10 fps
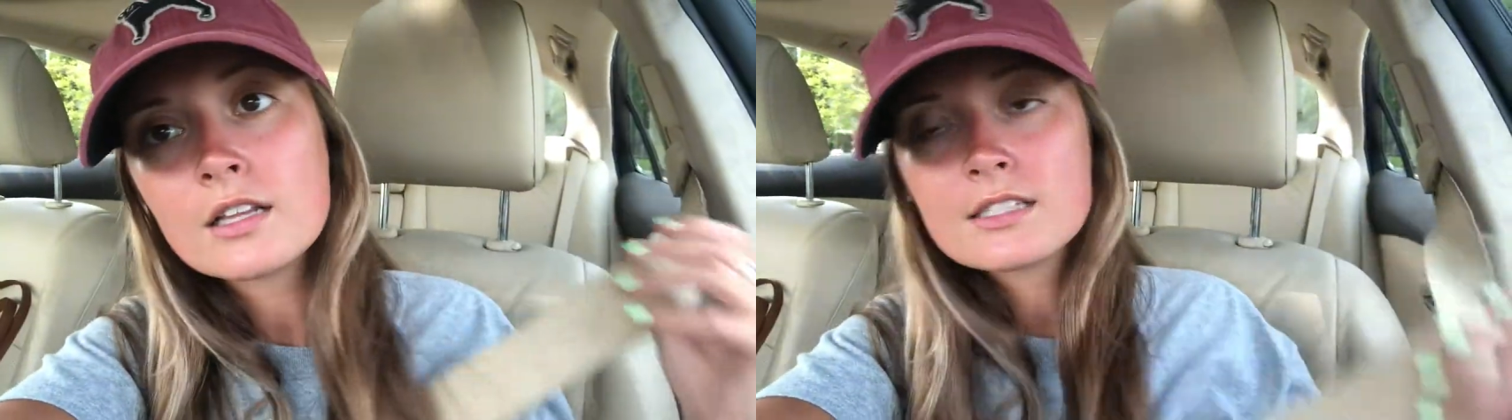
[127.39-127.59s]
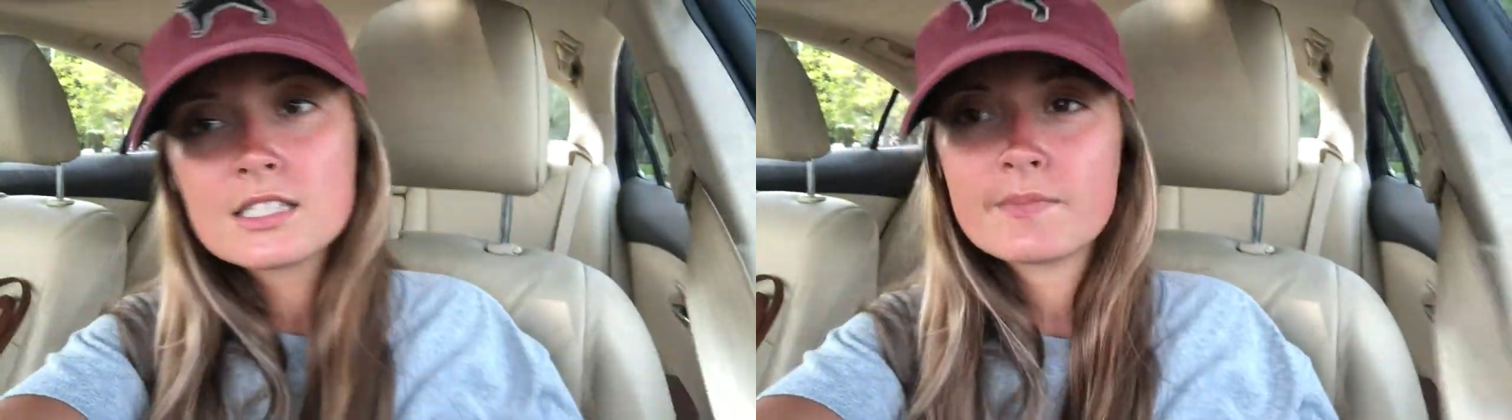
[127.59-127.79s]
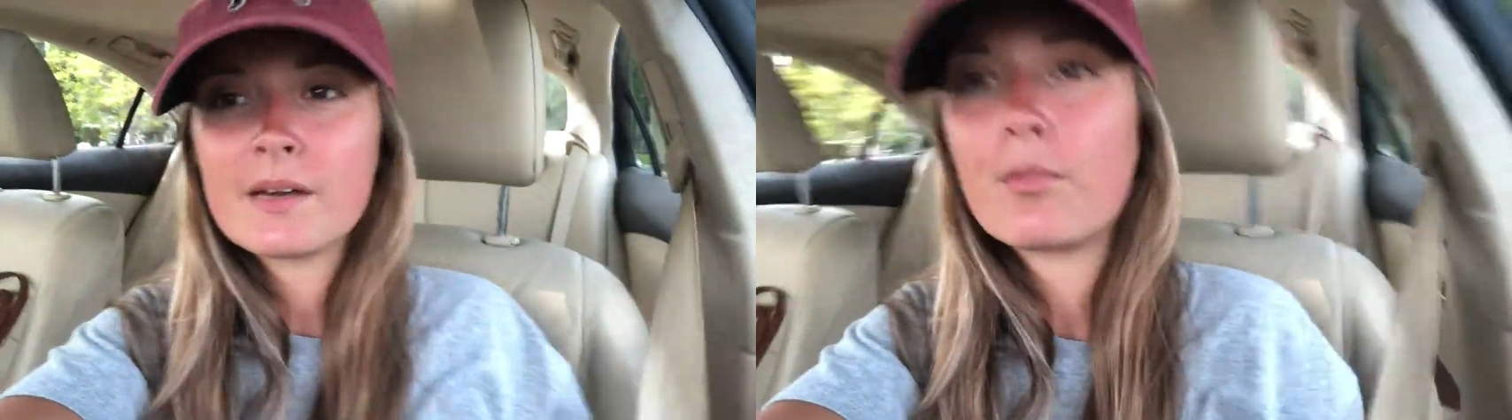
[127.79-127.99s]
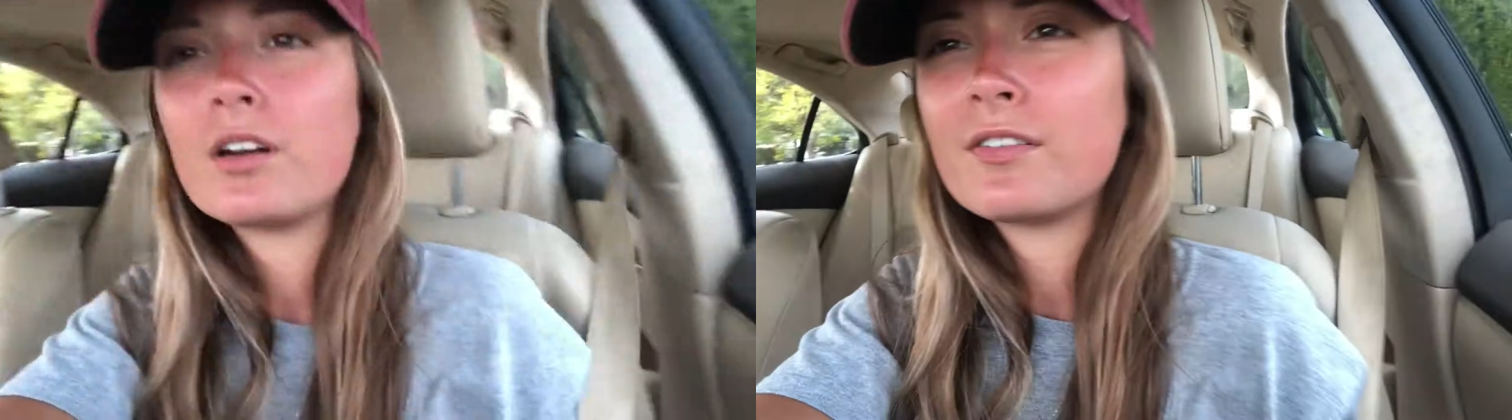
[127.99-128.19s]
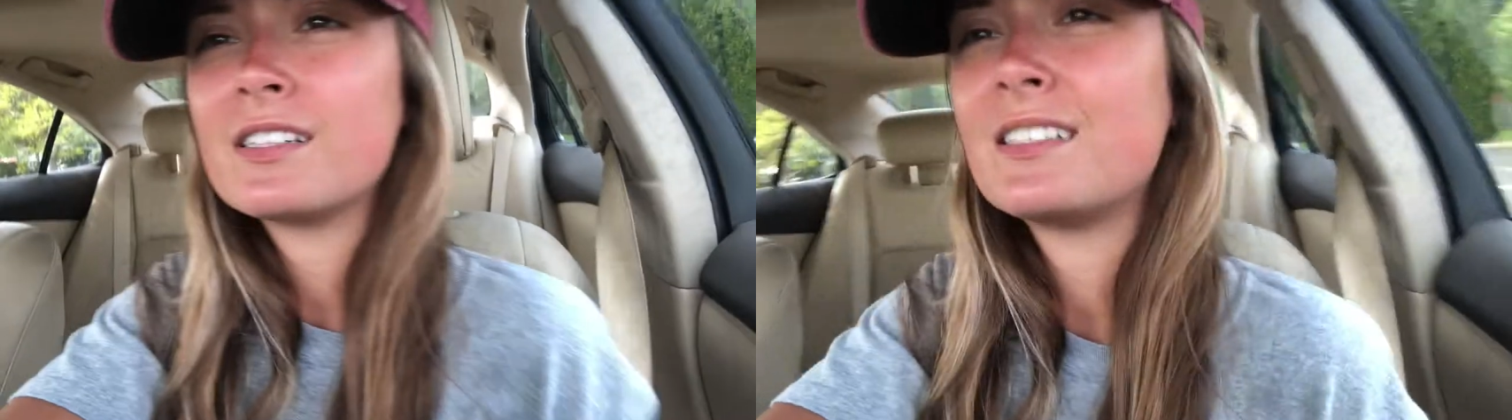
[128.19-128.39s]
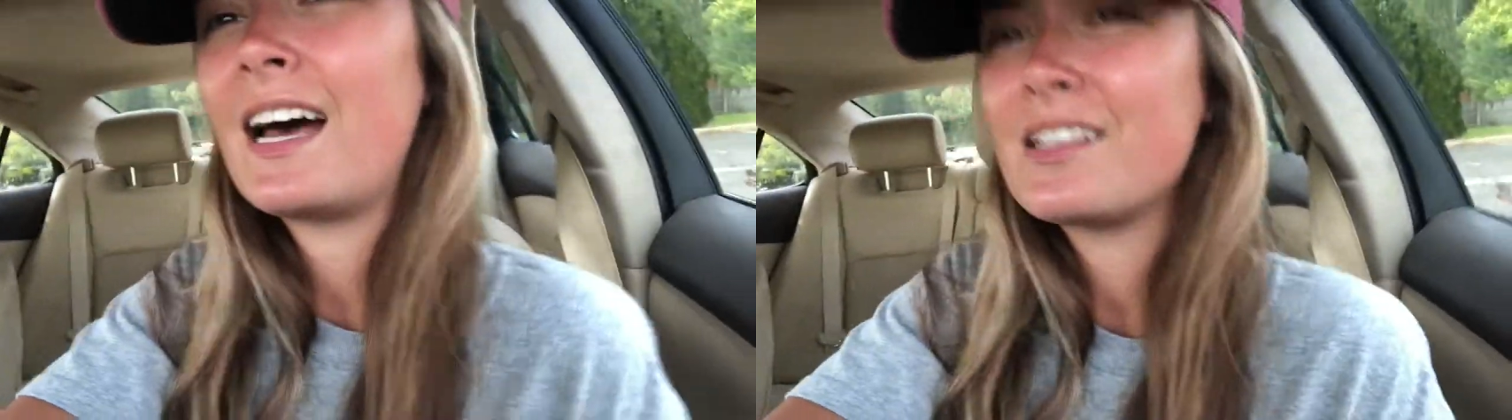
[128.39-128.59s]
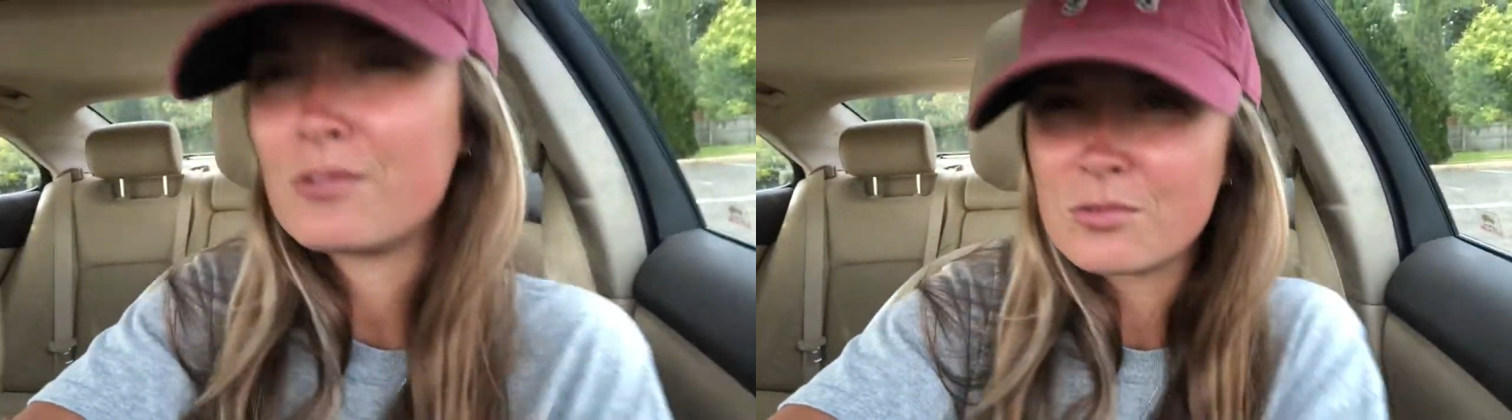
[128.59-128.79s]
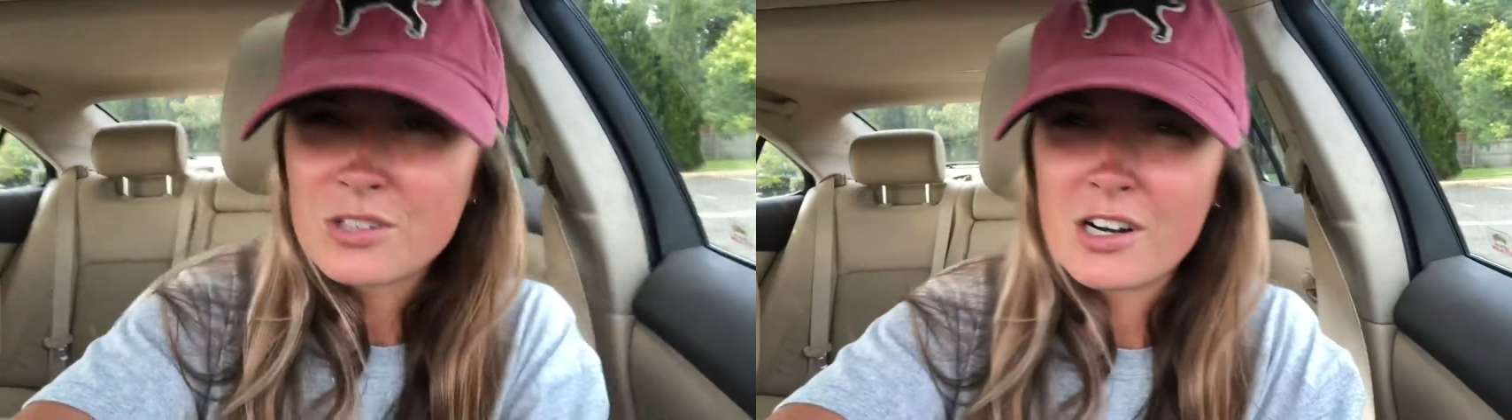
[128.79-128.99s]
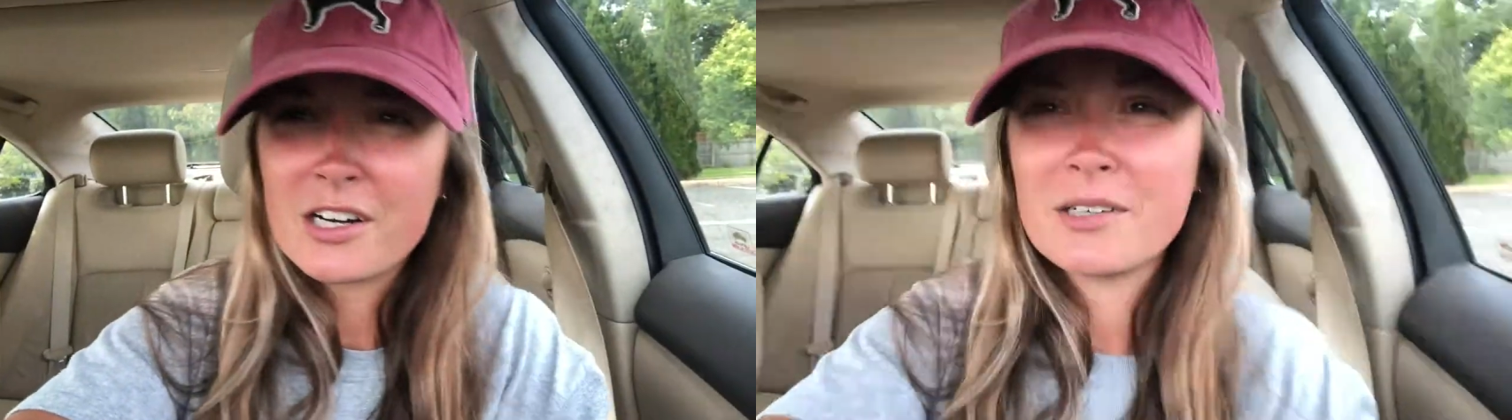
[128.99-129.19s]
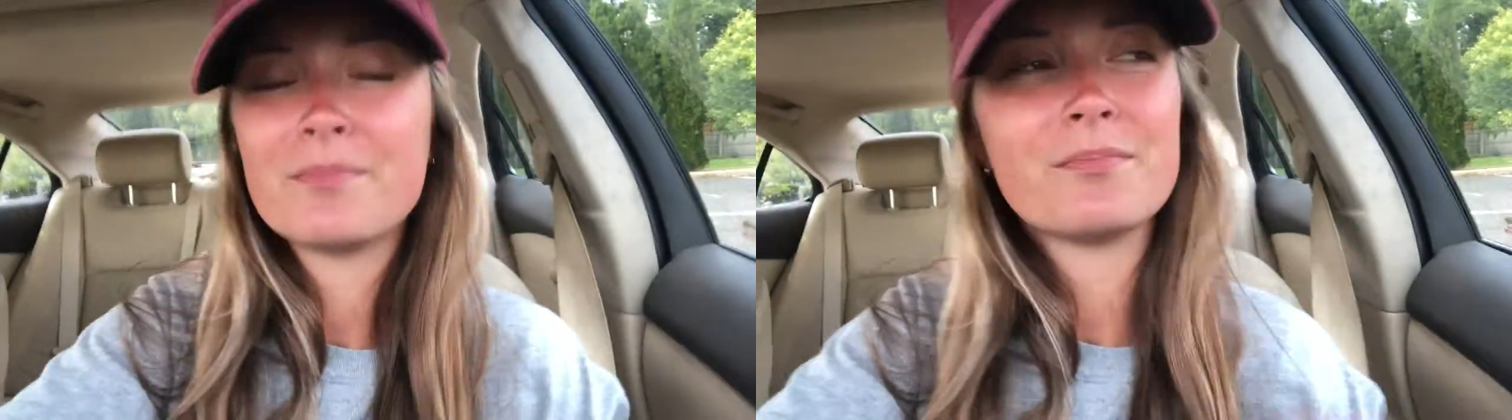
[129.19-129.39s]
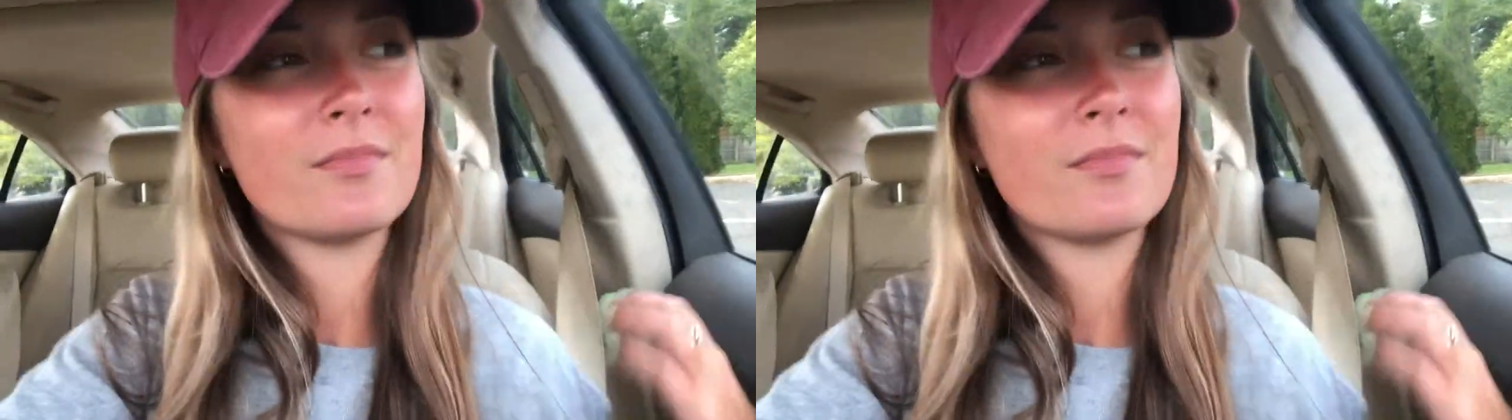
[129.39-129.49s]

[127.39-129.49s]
This is my boyfriend's dad's old car.